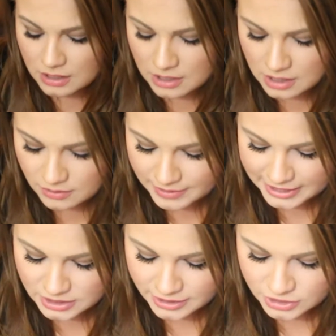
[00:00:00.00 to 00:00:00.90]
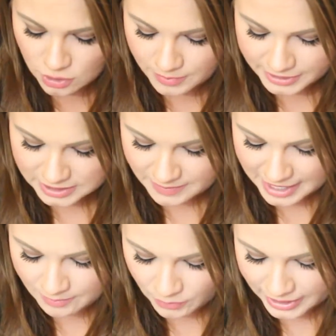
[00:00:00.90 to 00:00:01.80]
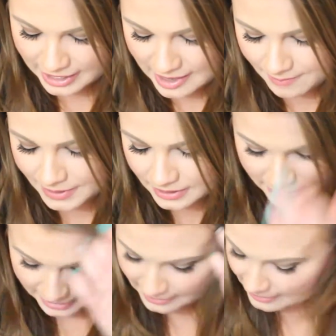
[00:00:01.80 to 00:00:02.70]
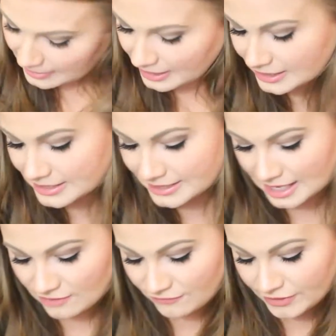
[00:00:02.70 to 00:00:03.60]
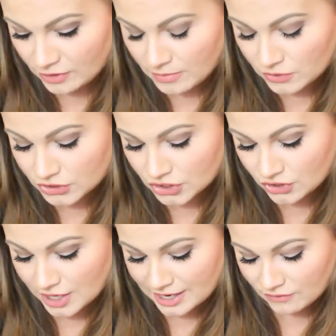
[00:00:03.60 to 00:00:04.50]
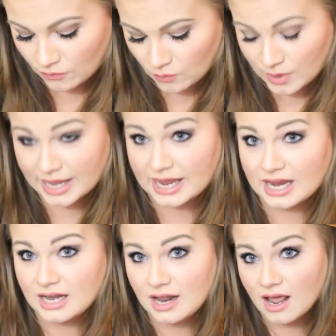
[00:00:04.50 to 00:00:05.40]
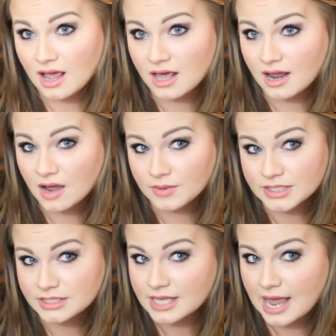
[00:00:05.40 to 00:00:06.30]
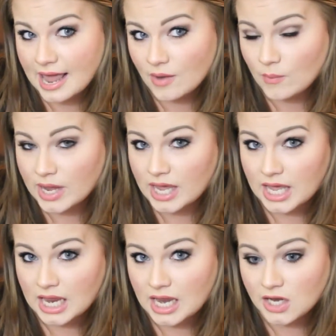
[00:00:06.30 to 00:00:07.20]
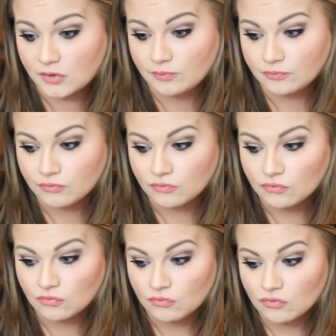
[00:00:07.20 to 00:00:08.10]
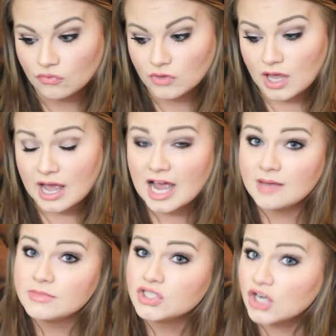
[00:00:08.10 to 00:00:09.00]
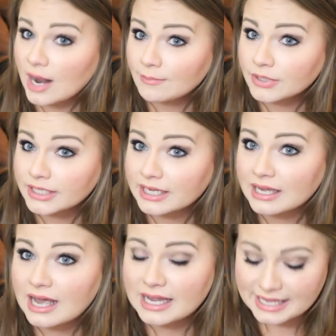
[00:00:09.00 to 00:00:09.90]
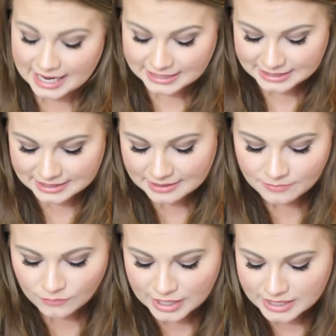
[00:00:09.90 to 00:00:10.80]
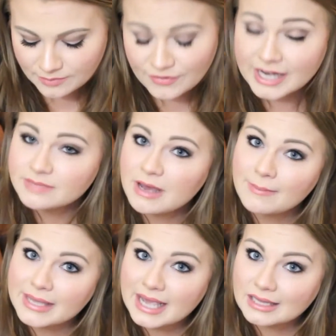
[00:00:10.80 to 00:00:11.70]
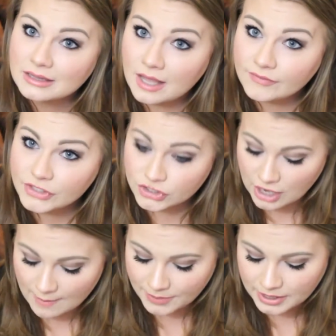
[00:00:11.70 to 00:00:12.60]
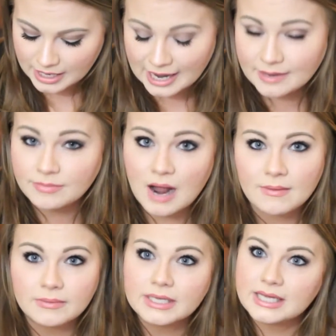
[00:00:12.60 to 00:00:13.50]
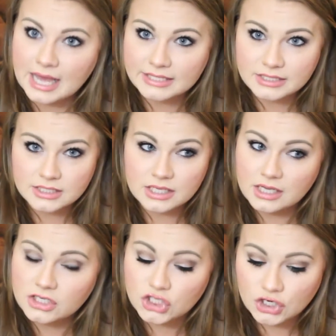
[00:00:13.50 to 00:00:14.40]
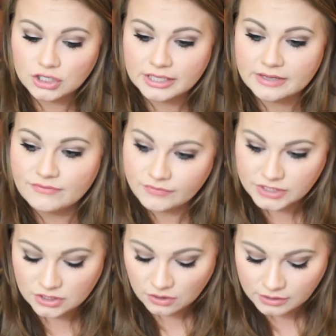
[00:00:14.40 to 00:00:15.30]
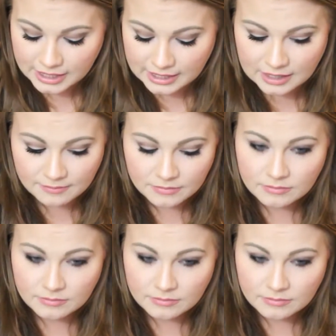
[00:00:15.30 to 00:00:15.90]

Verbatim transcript: all right, so let's open this bad boy up. It says, I feel most creative when, and I would say when I'm scrapbooking. Yes. Random fact about me, I love to scrapbook. I am probably, yes, internally a fifty-year-old lady.